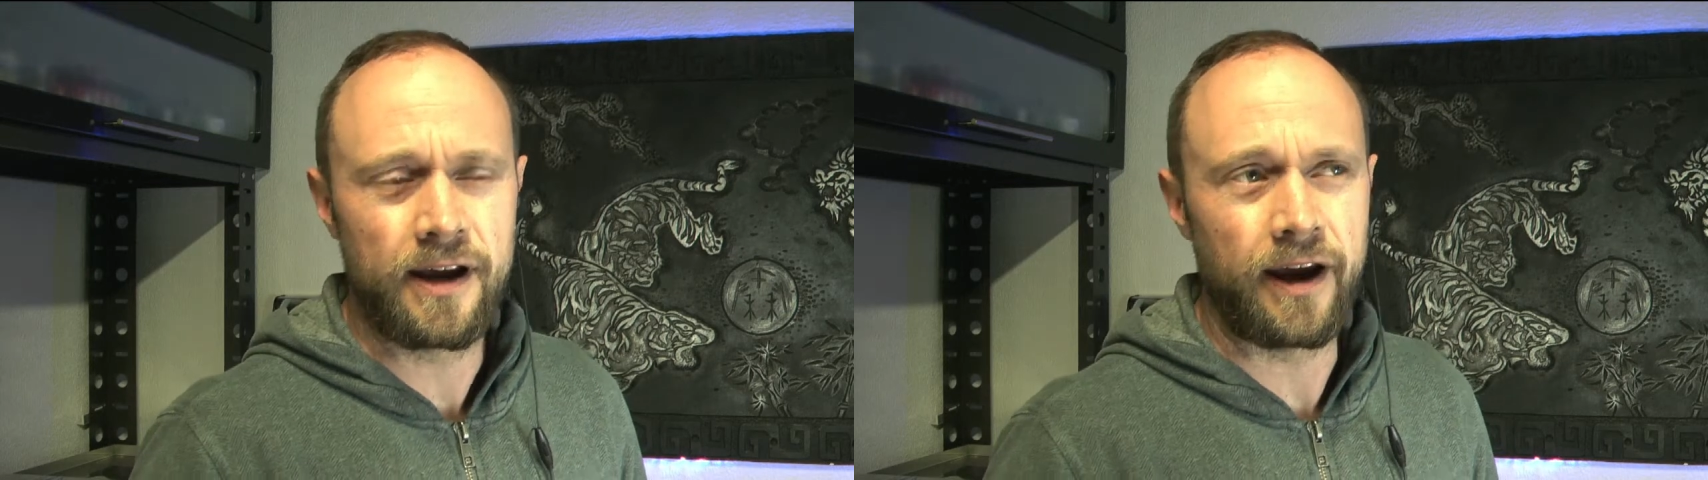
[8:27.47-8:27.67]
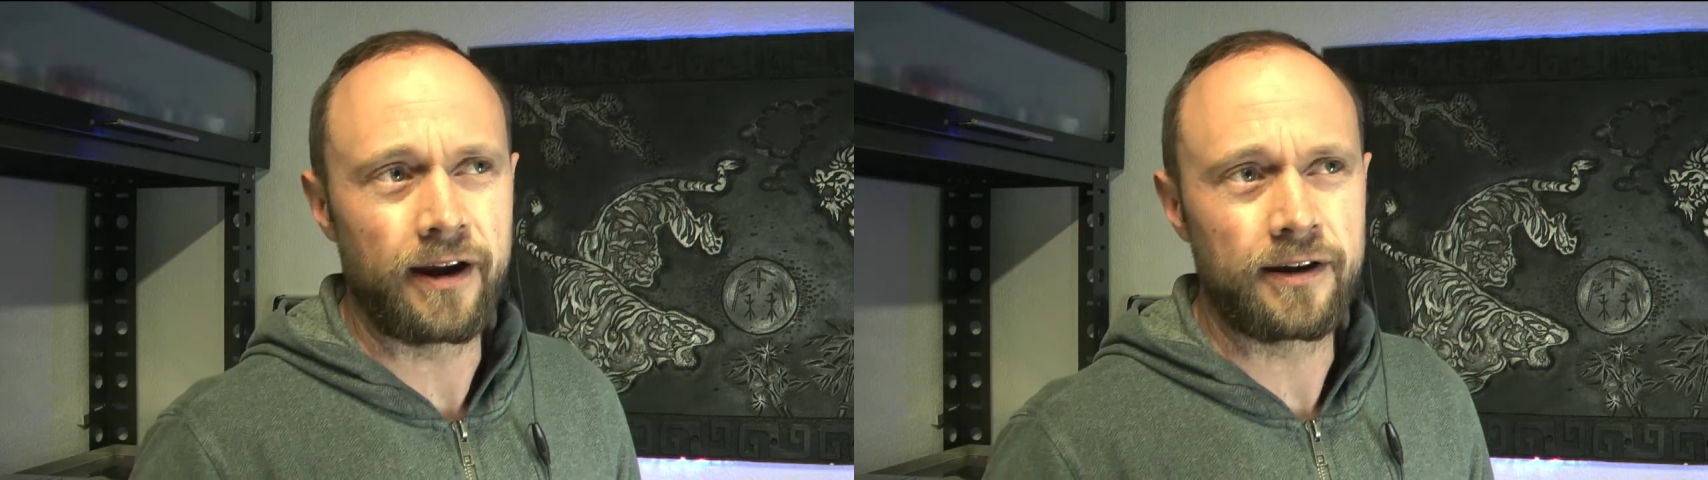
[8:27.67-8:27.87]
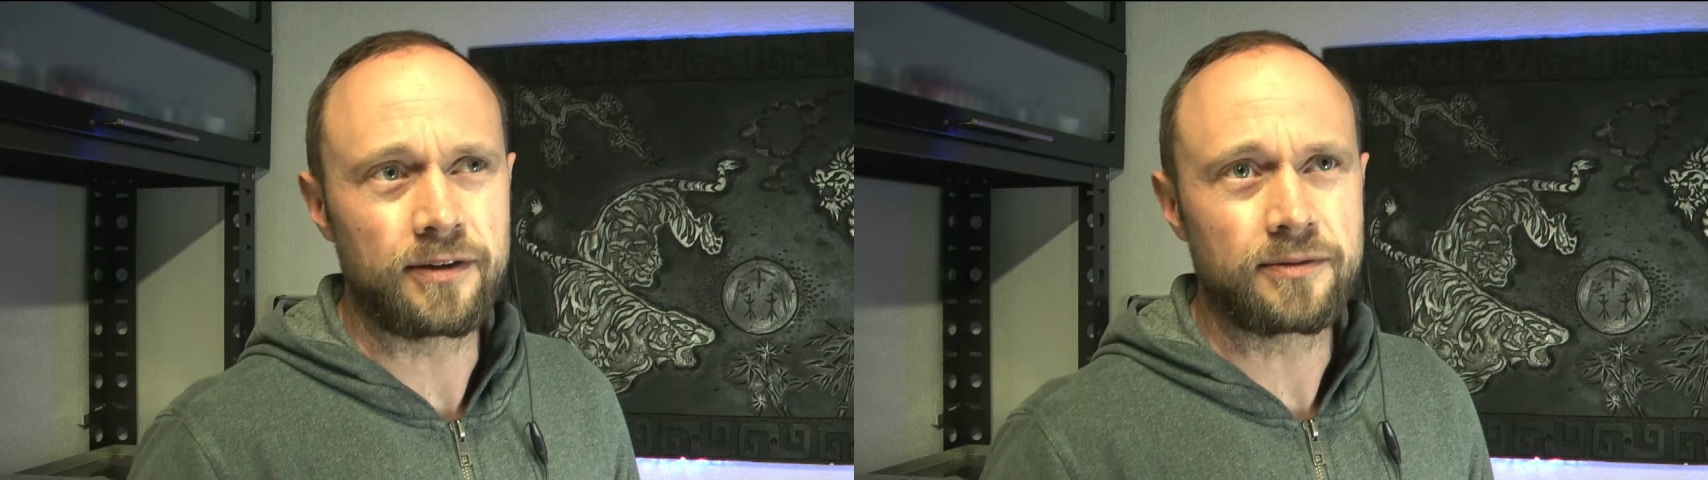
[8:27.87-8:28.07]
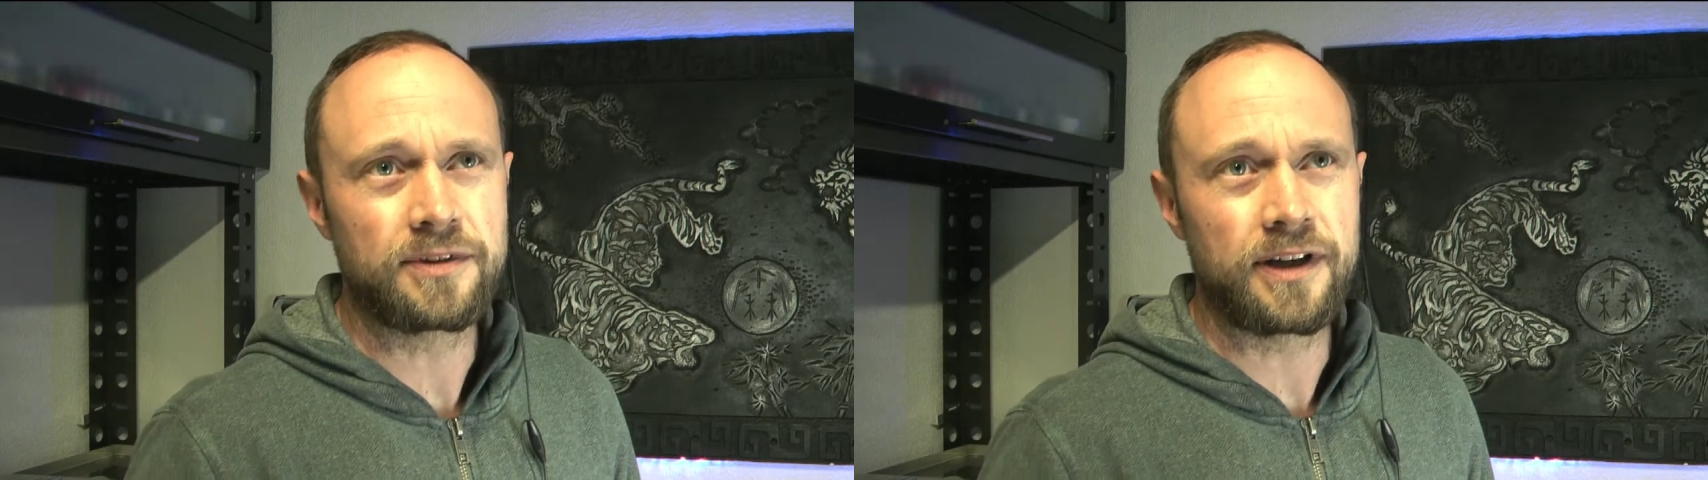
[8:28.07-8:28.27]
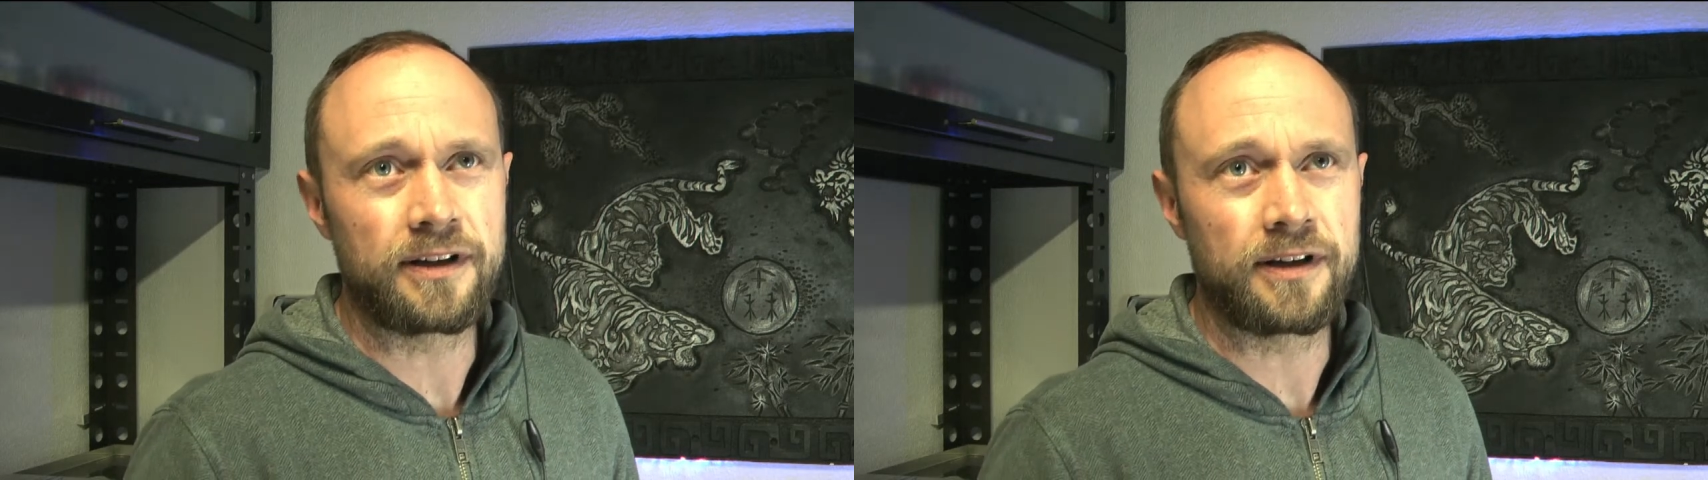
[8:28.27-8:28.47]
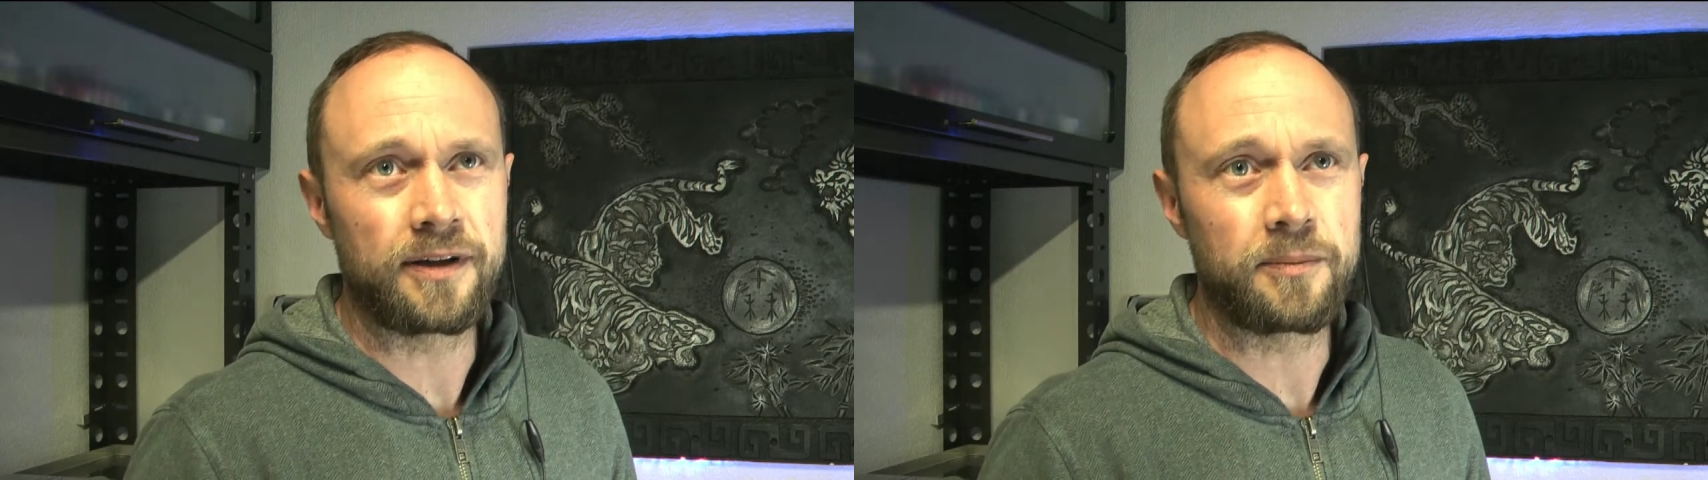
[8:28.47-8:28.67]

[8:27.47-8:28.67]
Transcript: and kind of like